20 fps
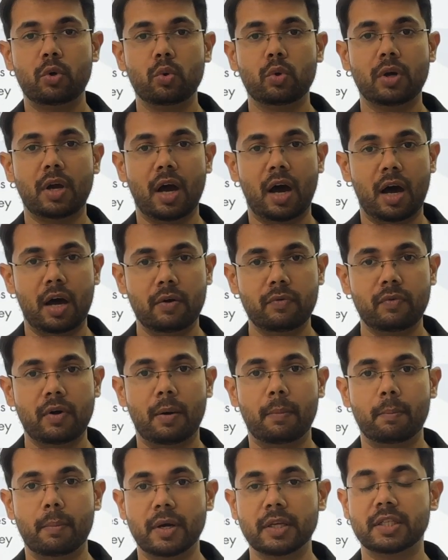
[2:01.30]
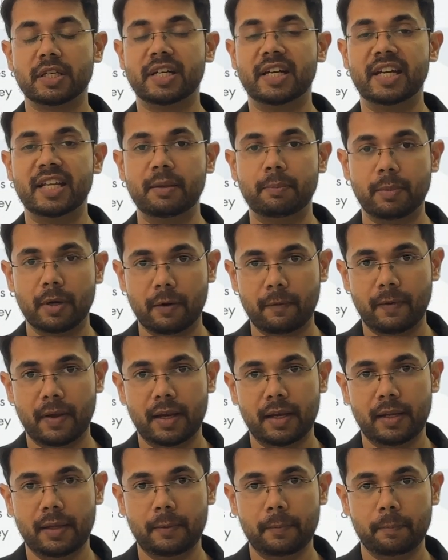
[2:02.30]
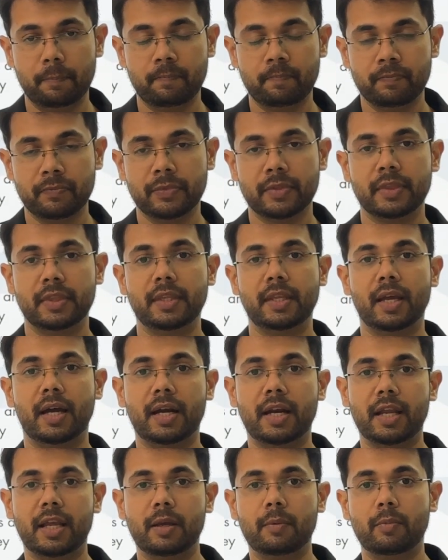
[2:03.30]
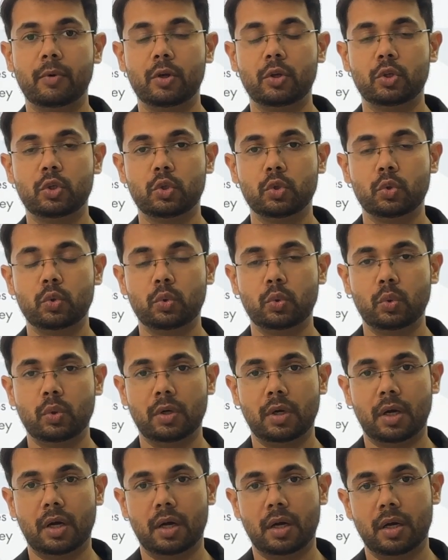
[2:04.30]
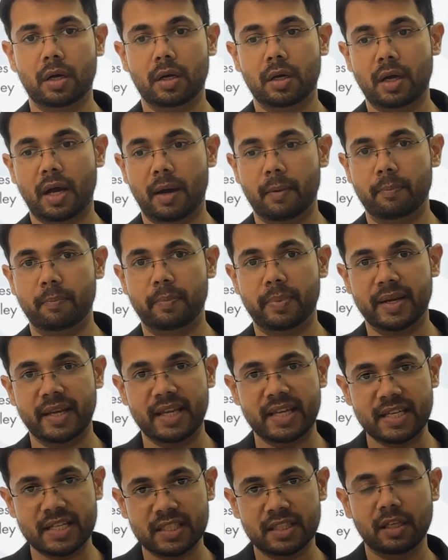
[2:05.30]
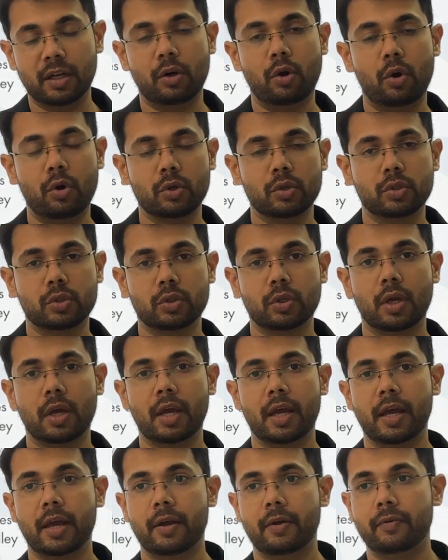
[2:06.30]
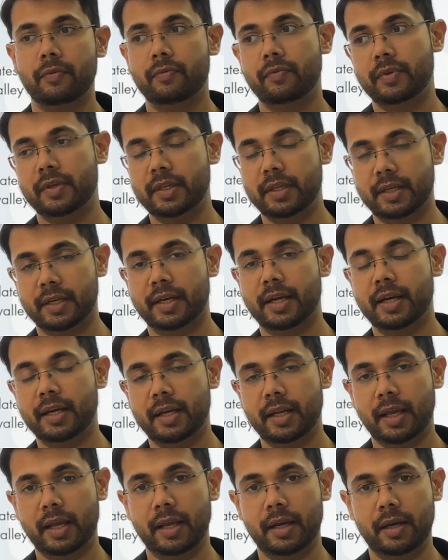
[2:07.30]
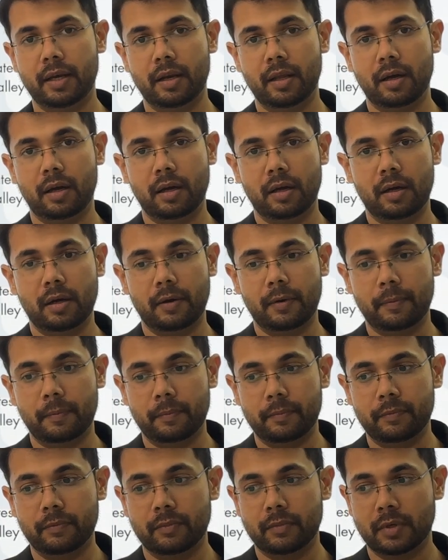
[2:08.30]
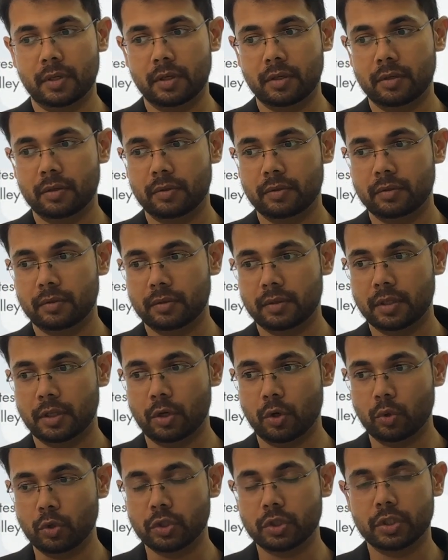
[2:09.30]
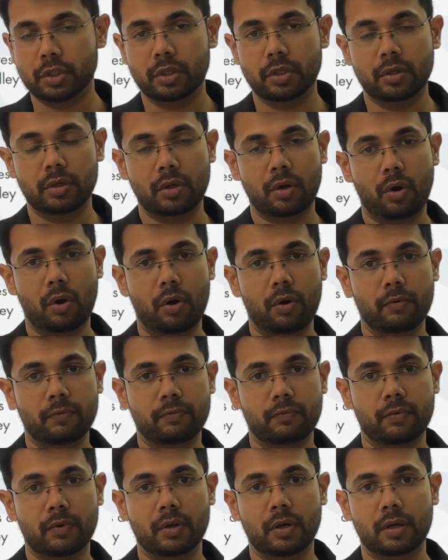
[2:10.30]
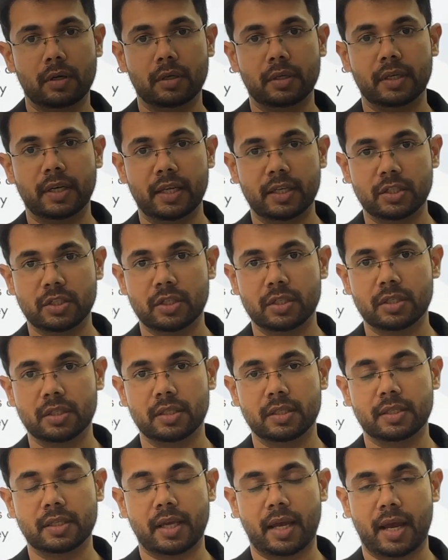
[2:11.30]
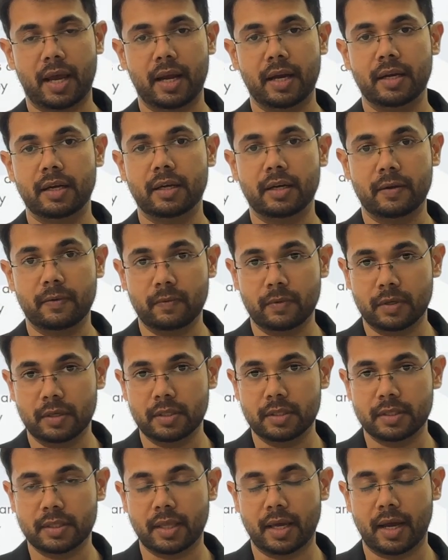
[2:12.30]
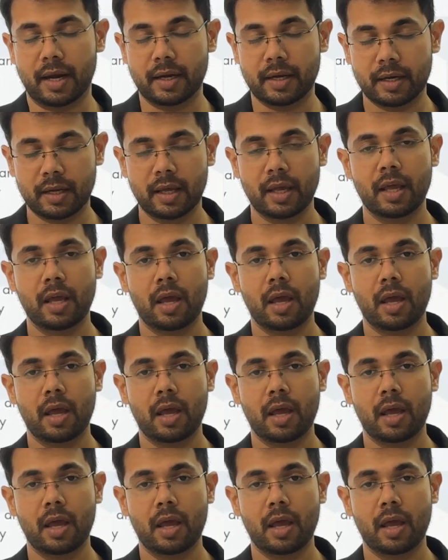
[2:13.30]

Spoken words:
to carve a much deeper valley. They are able to abrase the rocks. We read in erosion of glaciers and rivers that